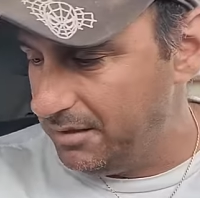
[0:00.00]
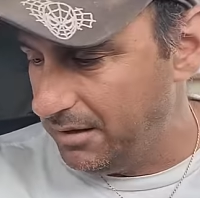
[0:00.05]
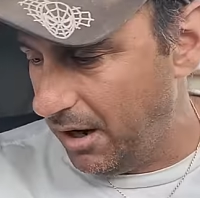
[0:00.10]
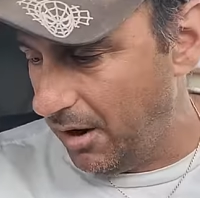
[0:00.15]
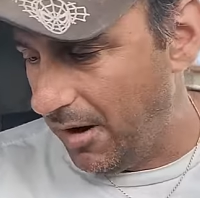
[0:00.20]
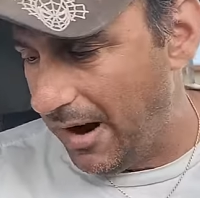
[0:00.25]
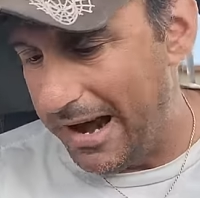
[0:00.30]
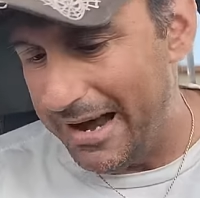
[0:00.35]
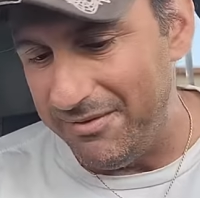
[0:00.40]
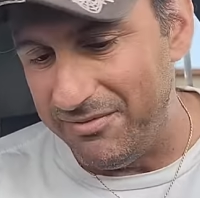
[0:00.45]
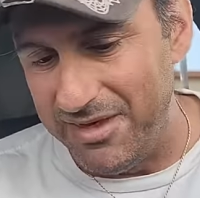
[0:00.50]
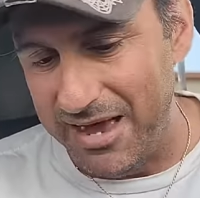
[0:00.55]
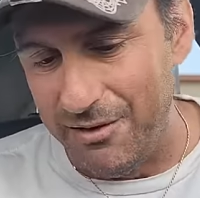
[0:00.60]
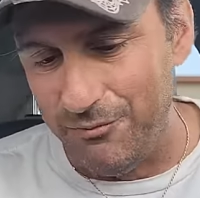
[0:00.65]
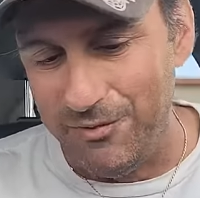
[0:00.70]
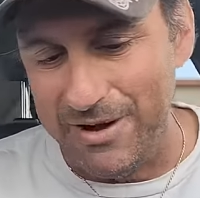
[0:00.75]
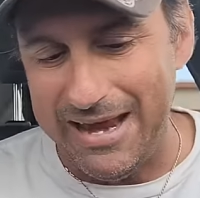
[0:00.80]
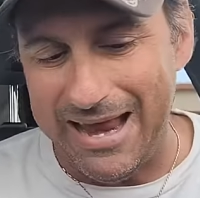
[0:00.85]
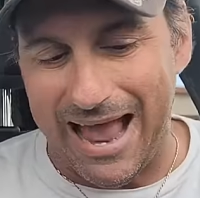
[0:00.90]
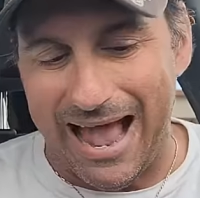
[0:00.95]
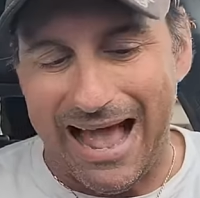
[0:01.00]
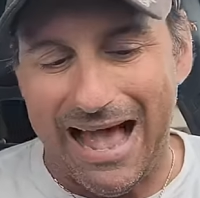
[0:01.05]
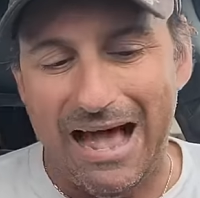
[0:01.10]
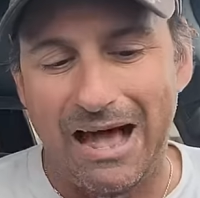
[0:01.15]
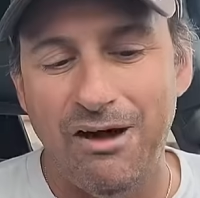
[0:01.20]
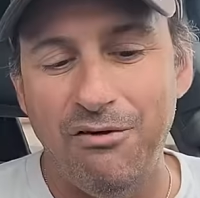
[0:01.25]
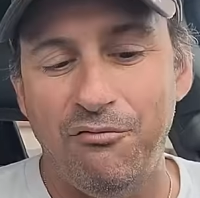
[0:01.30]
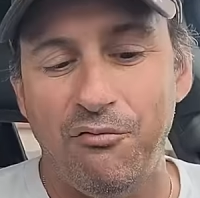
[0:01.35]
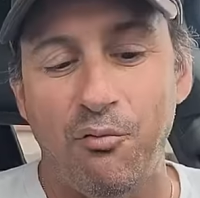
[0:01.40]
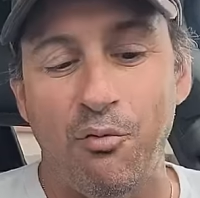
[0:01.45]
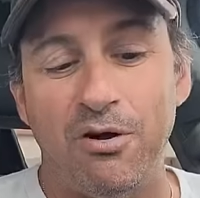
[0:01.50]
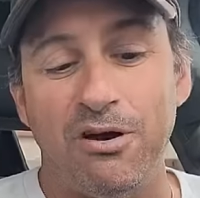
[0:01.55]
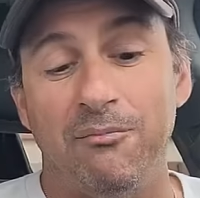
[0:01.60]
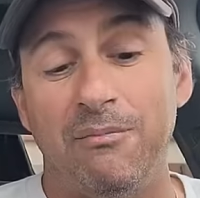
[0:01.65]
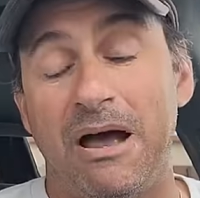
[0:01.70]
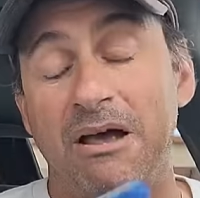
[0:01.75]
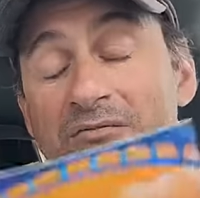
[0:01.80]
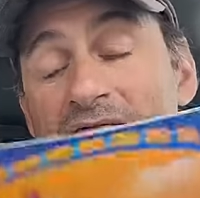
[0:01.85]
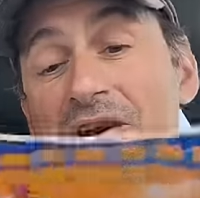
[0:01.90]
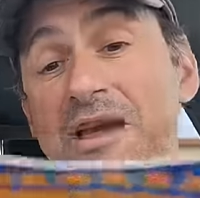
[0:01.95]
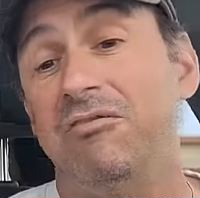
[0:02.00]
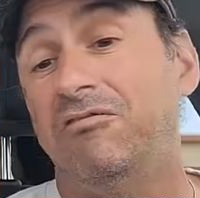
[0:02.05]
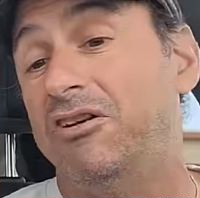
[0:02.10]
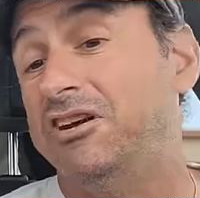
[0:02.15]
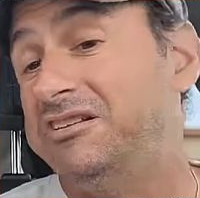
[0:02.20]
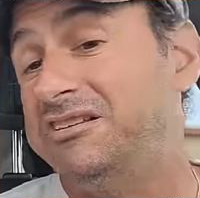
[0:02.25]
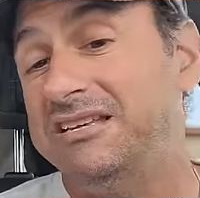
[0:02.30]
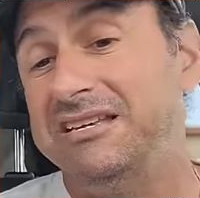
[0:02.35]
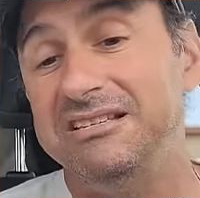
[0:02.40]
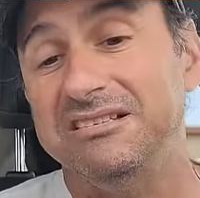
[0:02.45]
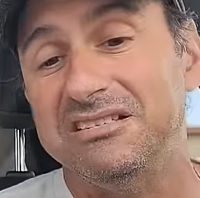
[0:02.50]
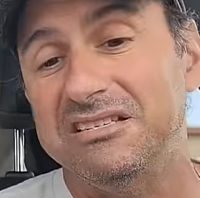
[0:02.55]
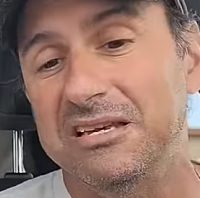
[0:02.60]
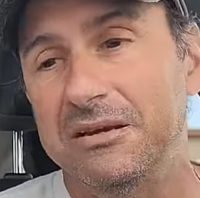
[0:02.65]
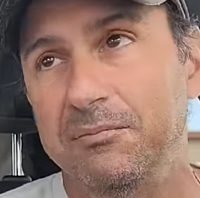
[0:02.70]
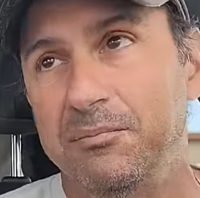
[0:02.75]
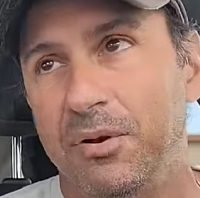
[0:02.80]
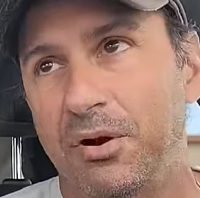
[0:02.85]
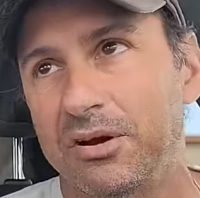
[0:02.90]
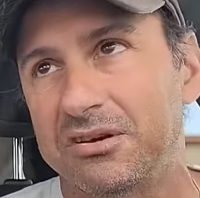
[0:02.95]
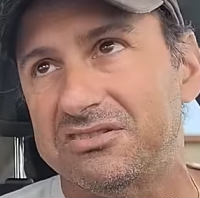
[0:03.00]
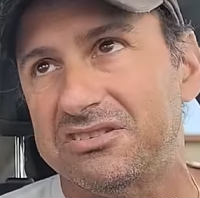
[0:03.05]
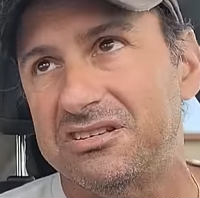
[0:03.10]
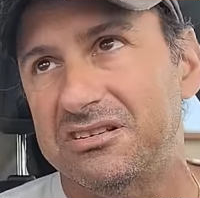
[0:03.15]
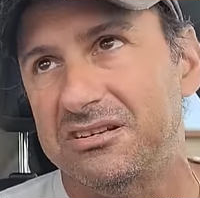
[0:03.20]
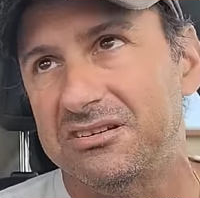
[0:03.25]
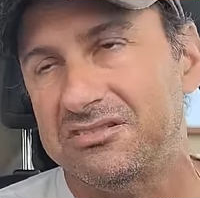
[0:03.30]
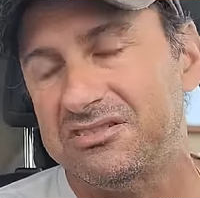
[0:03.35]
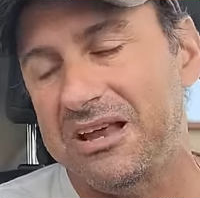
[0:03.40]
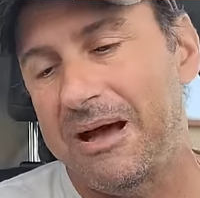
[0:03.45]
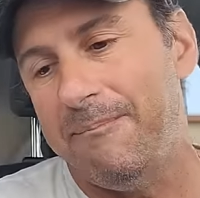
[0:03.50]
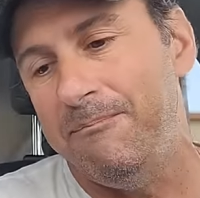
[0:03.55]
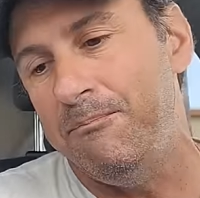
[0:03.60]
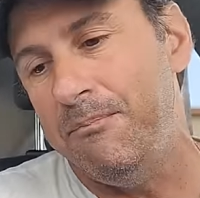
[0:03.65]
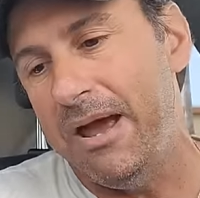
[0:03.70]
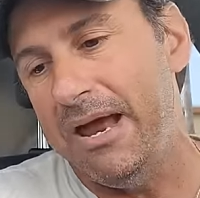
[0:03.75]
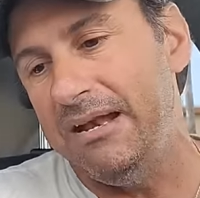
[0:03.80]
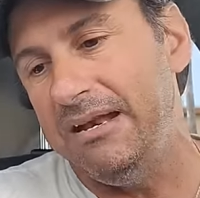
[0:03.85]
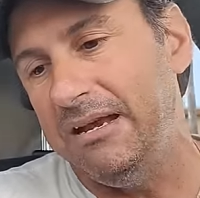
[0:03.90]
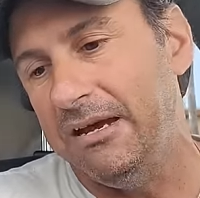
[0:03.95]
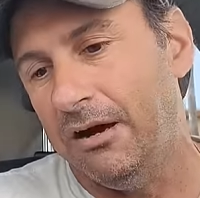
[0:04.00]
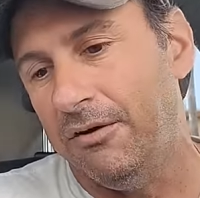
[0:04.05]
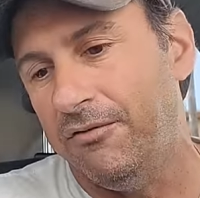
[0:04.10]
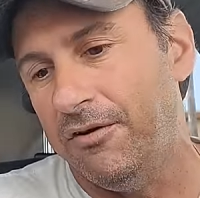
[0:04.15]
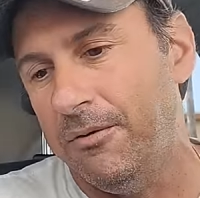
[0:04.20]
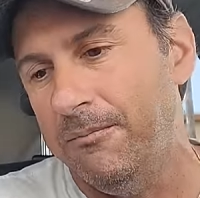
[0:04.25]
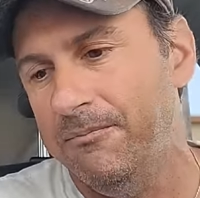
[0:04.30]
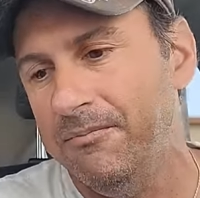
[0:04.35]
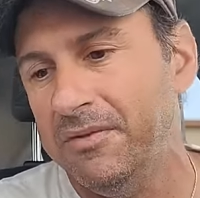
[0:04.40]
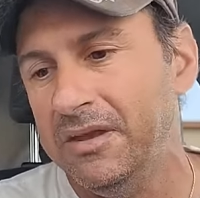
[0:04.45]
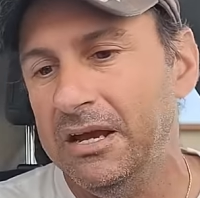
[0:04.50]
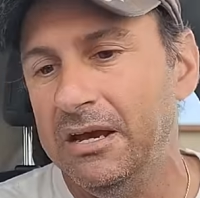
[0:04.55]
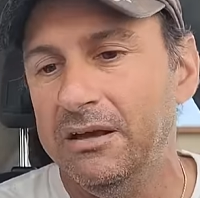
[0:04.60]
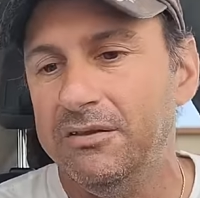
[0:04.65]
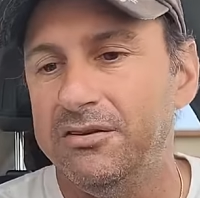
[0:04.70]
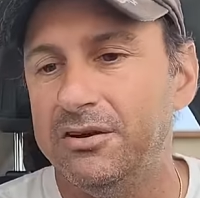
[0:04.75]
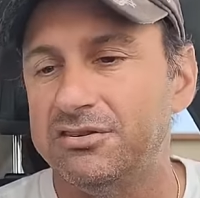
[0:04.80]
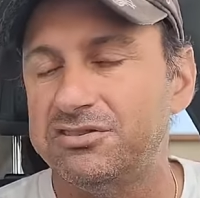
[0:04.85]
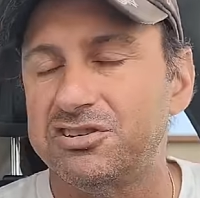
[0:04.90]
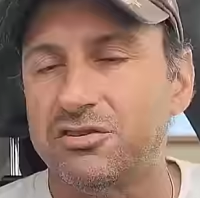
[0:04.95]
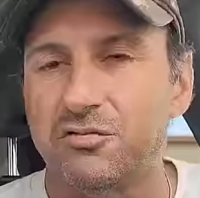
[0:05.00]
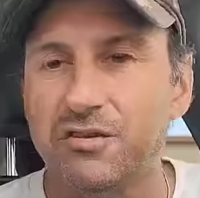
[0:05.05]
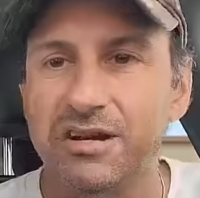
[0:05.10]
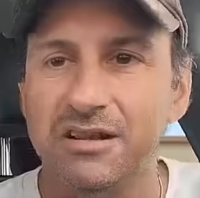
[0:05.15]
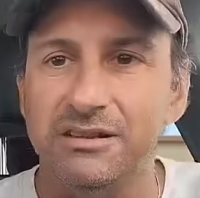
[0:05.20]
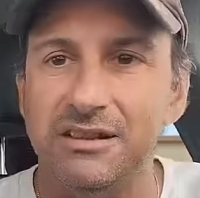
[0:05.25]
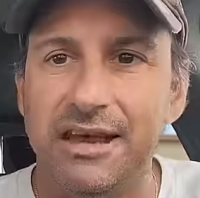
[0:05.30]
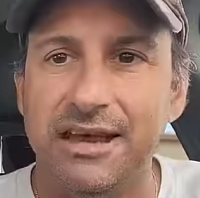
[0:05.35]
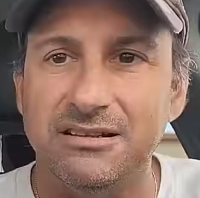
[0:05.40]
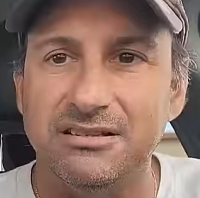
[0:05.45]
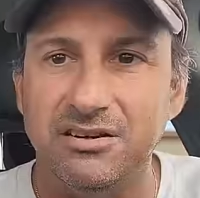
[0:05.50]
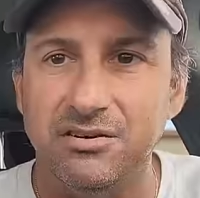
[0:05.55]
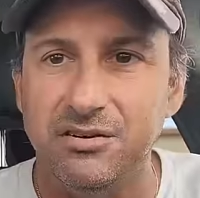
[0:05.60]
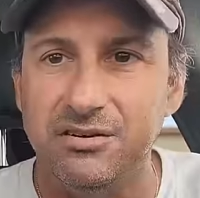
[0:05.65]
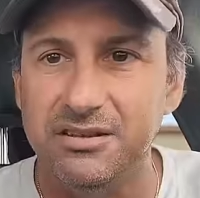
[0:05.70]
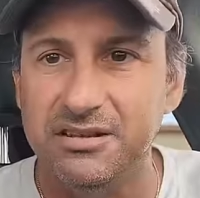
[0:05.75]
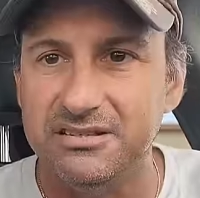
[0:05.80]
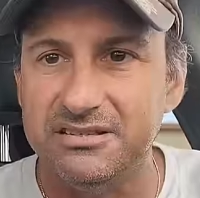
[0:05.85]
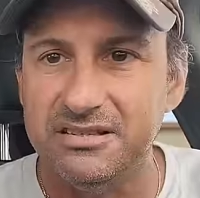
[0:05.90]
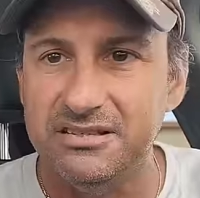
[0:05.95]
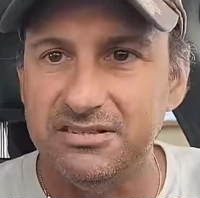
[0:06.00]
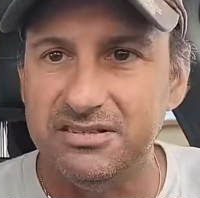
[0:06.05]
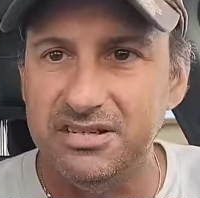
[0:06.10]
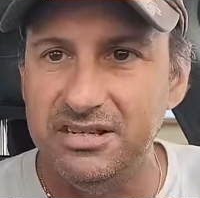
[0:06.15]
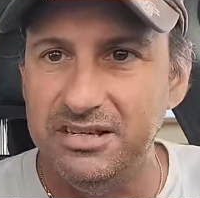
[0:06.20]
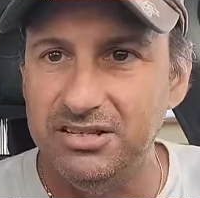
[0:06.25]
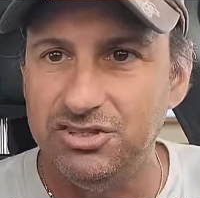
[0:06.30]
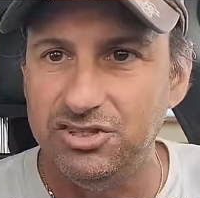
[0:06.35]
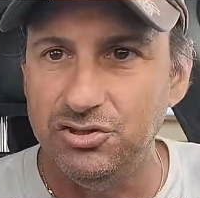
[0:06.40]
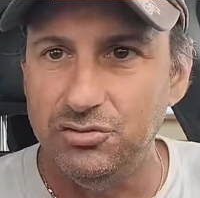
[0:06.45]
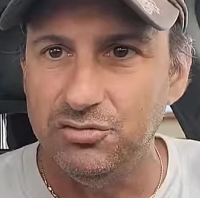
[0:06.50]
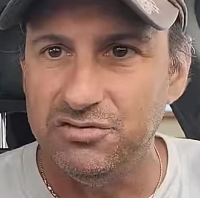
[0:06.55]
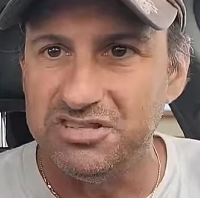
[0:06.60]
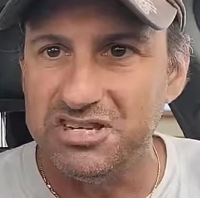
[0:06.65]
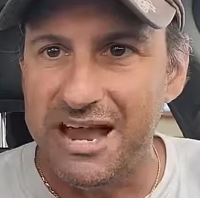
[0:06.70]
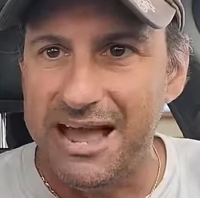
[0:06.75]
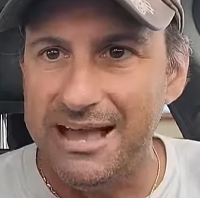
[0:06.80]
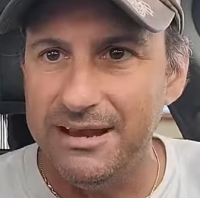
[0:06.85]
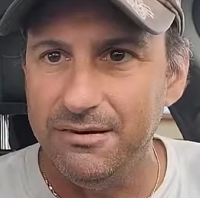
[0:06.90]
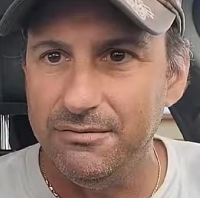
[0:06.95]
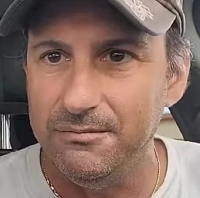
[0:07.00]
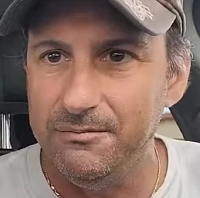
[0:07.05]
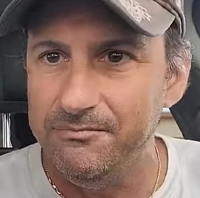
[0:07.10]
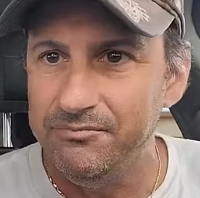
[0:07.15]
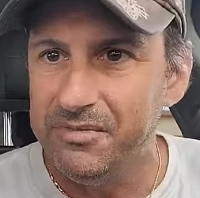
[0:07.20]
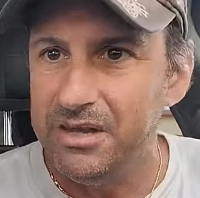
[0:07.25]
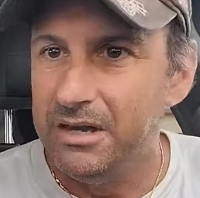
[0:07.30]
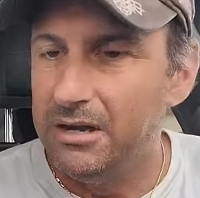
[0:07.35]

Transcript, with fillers: All right, then we have one of my favorite DC books, and it's not many of them. There's Green Lantern. This is issue 10.